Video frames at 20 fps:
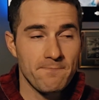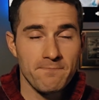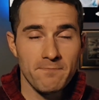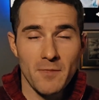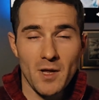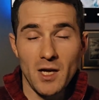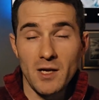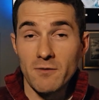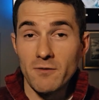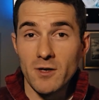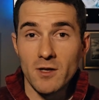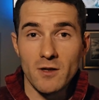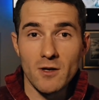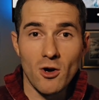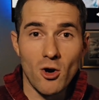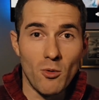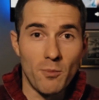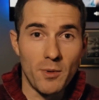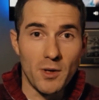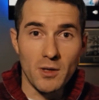Even in the
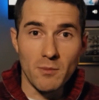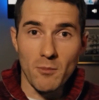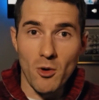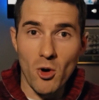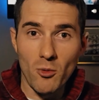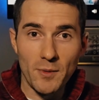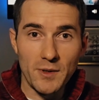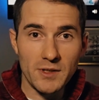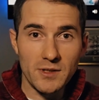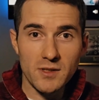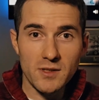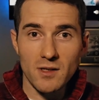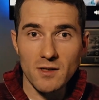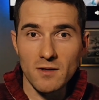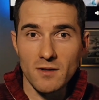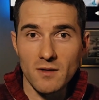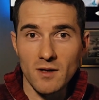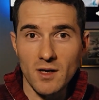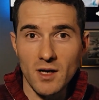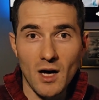opening moments,
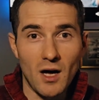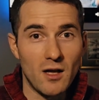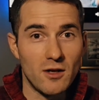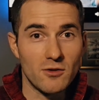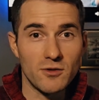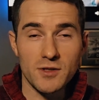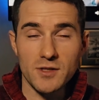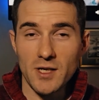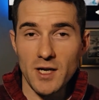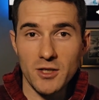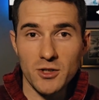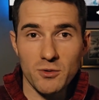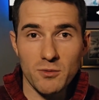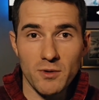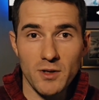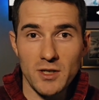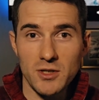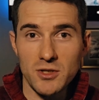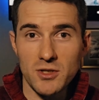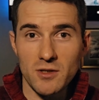the color
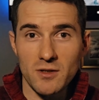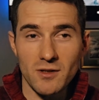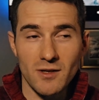saturation,